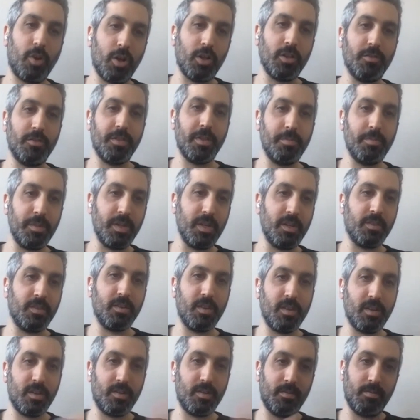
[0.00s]
All of them need
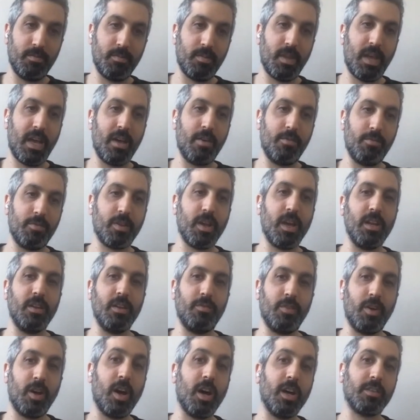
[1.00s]
to have kind
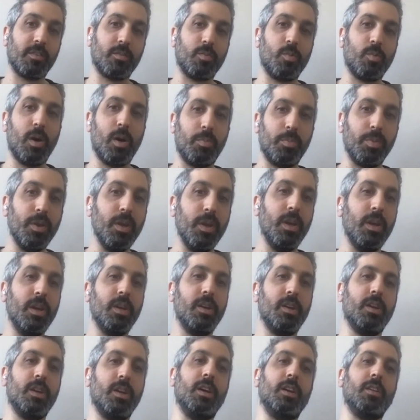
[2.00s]
of a hot swap
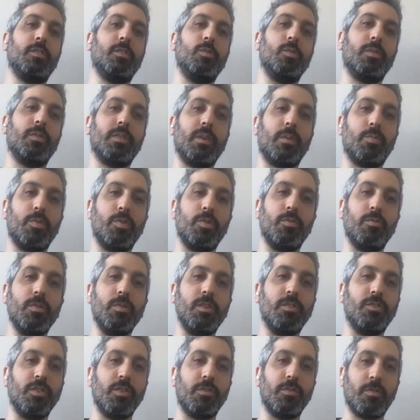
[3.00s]
to a separate
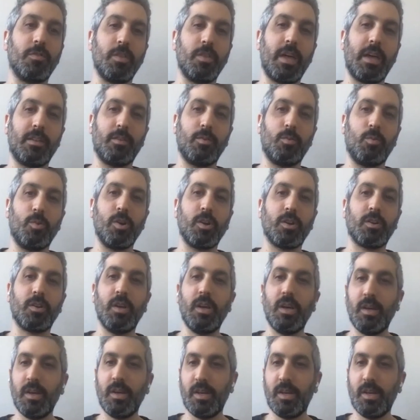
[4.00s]
region for that to work.